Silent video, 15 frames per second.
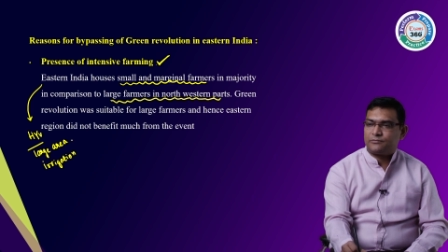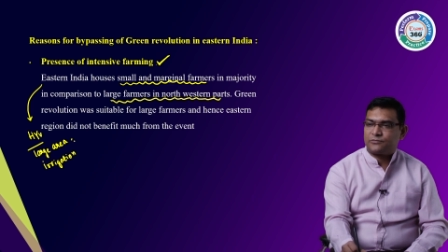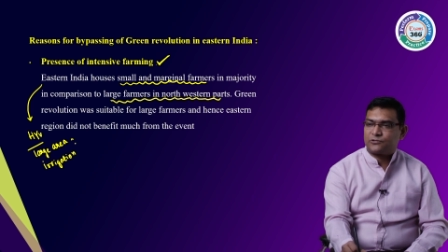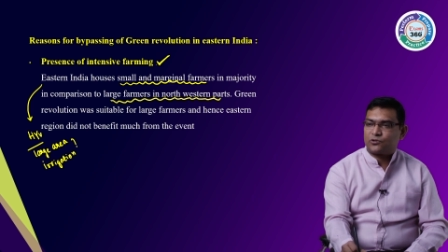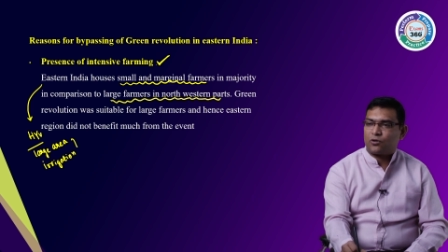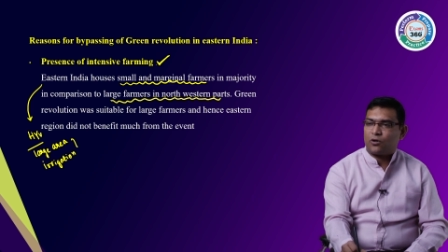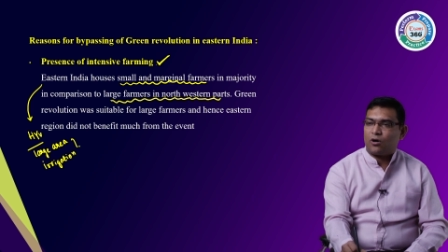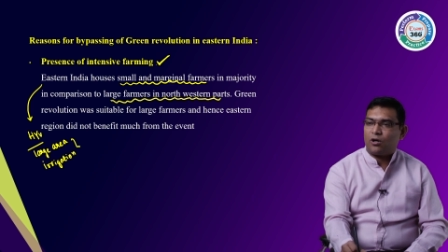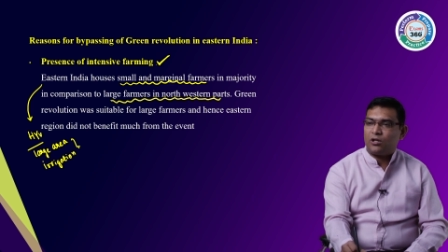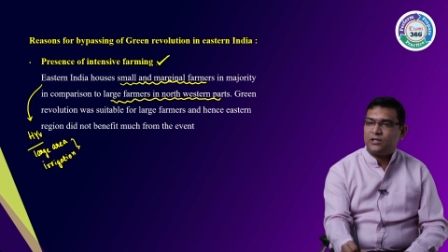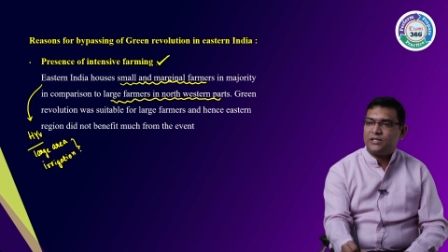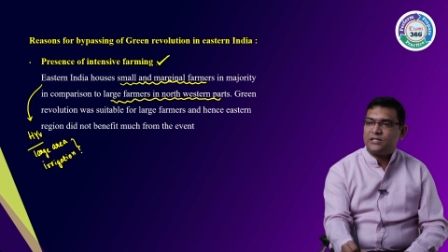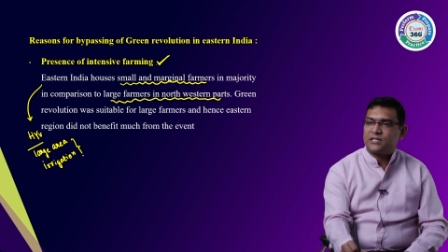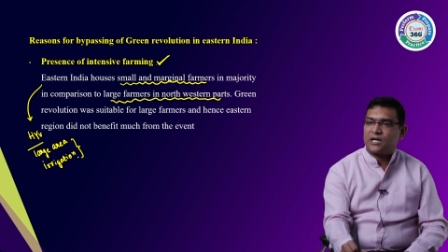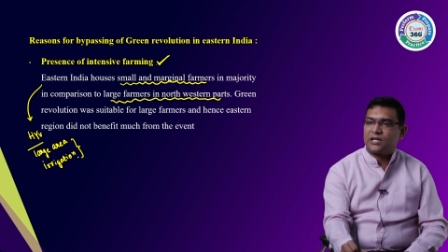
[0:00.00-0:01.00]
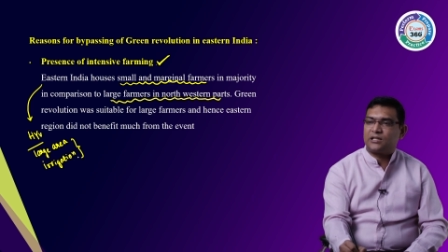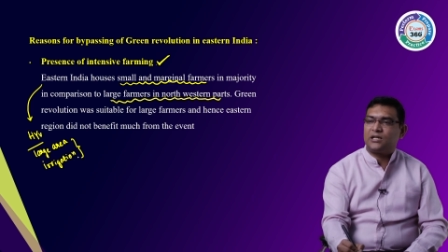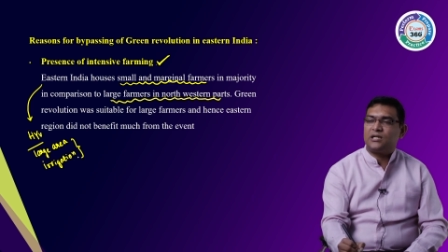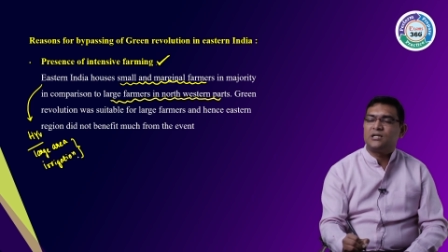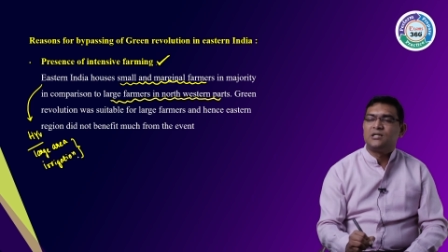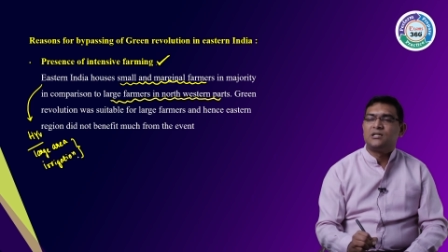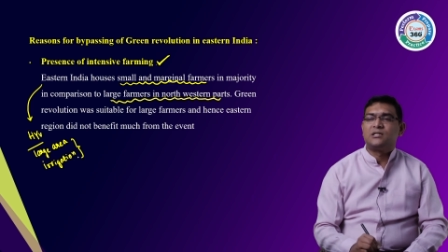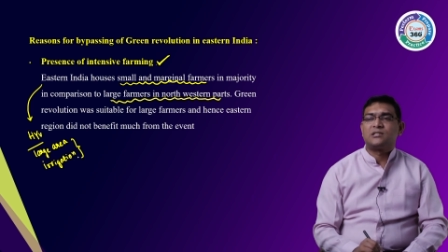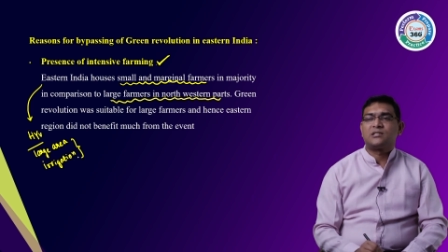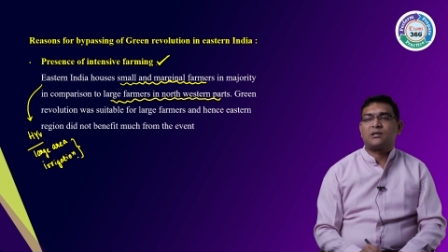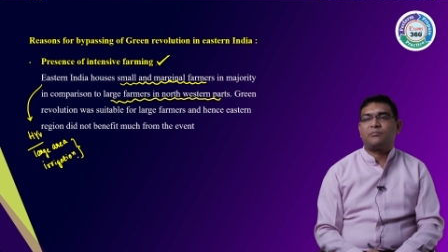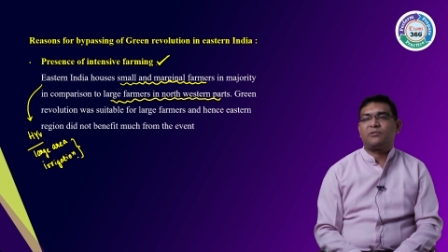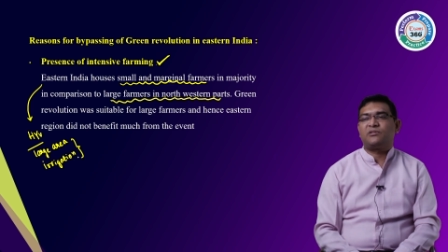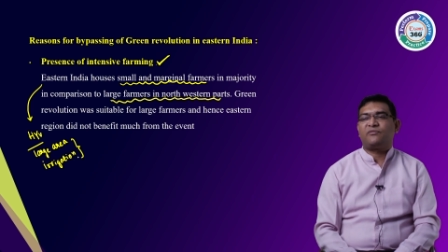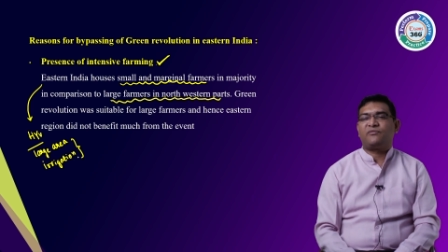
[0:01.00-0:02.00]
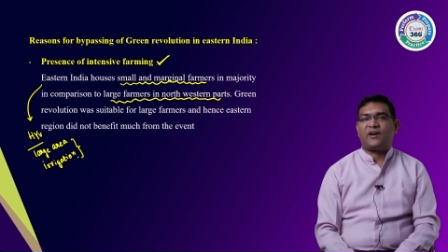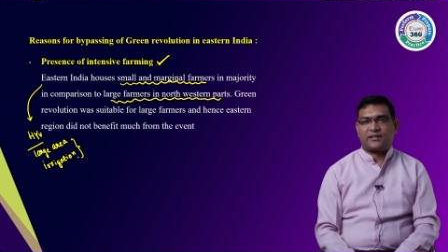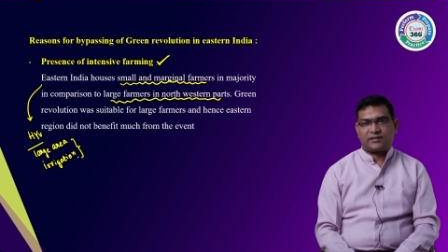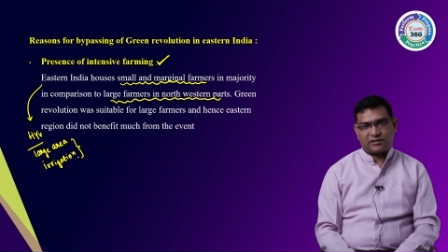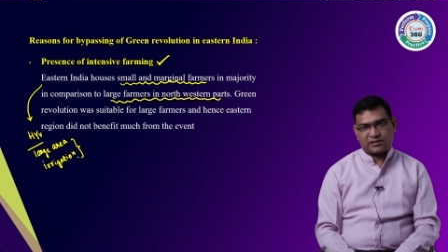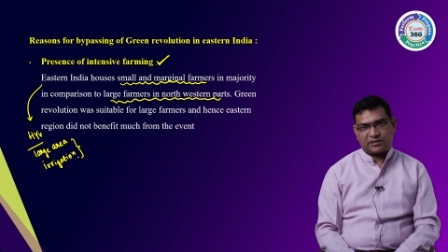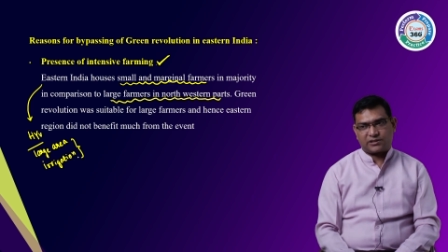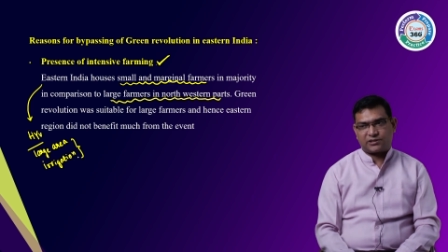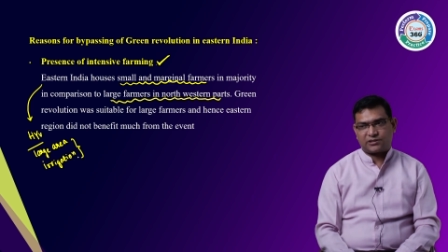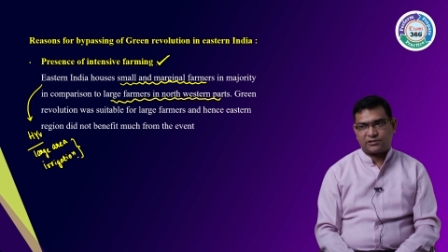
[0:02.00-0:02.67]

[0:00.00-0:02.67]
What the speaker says: So all these are some of the factors.